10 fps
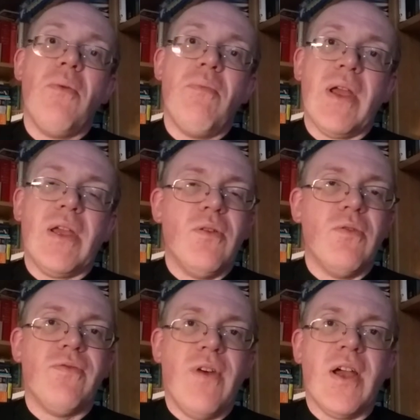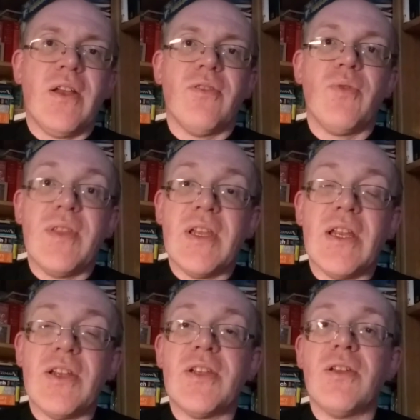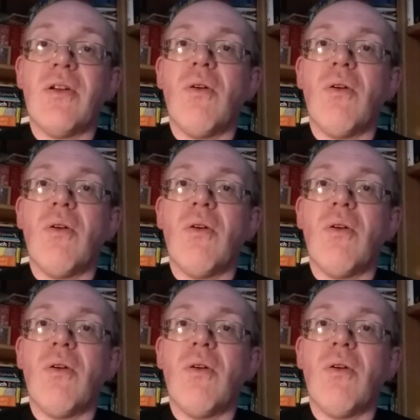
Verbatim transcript: May you find within it